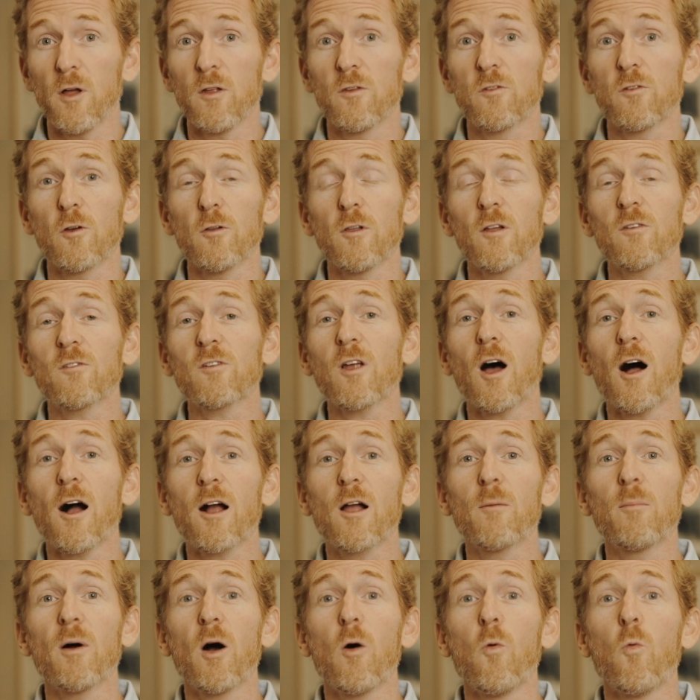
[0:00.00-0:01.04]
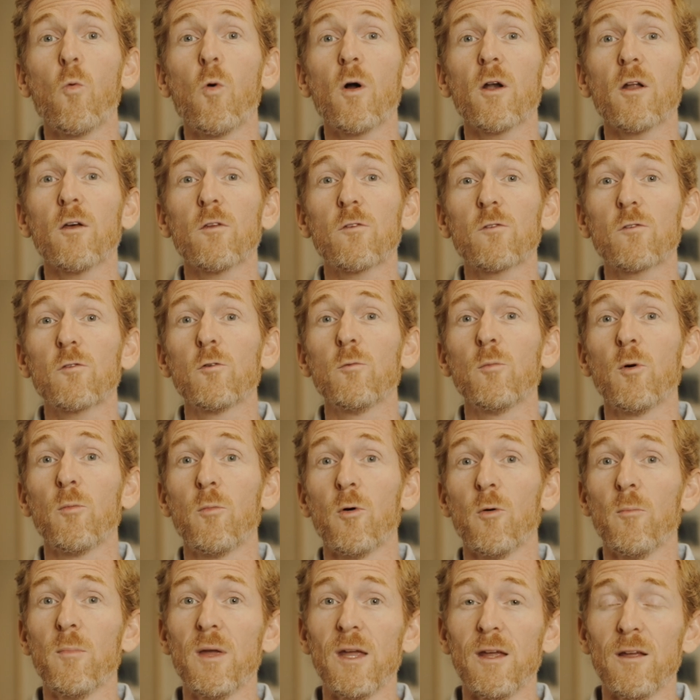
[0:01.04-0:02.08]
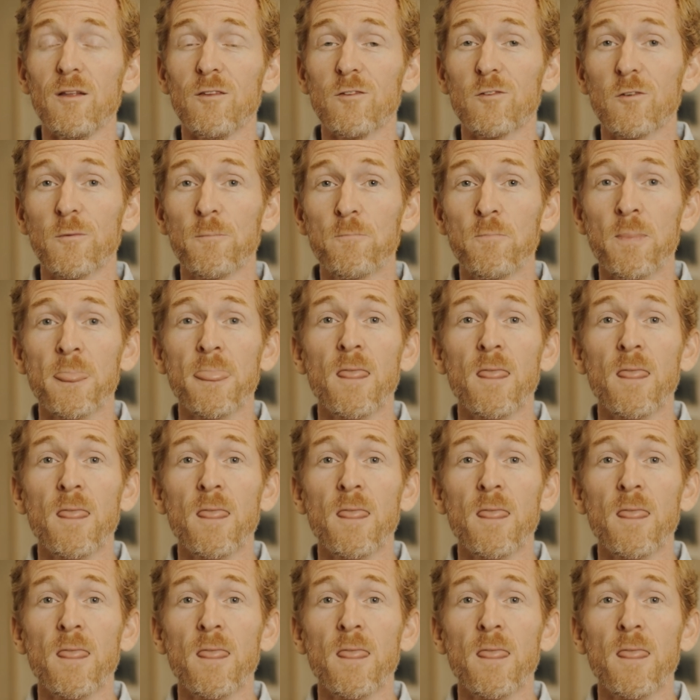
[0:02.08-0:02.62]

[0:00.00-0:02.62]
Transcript: and so let's talk about what assumable means.